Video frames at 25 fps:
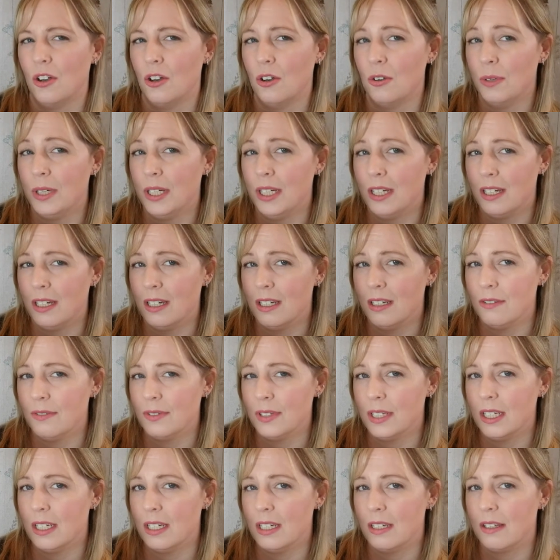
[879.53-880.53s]
Owen
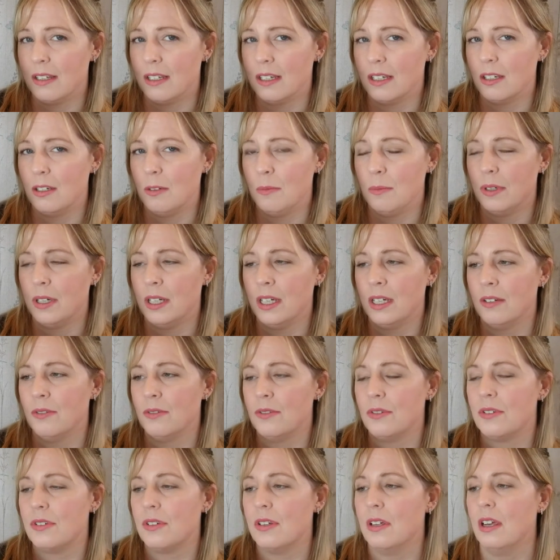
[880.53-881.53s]
Ivey, I think you
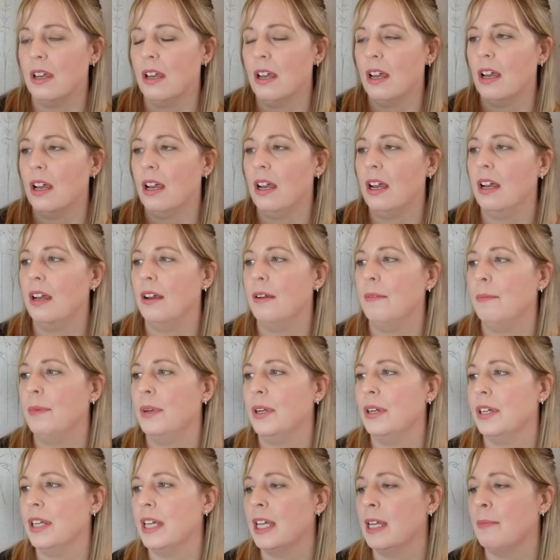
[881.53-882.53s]
pronounce um,
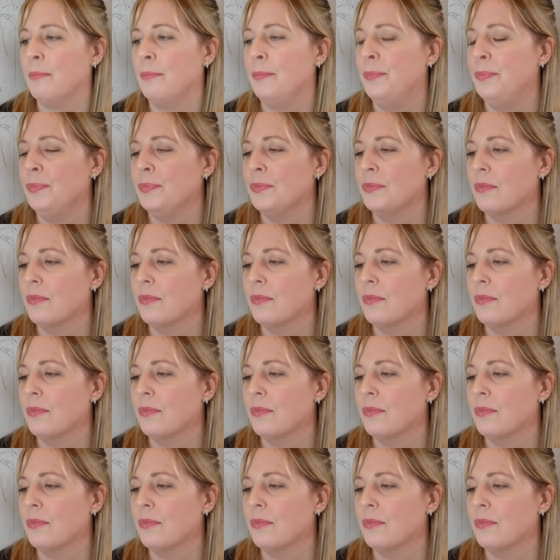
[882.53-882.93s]
her name.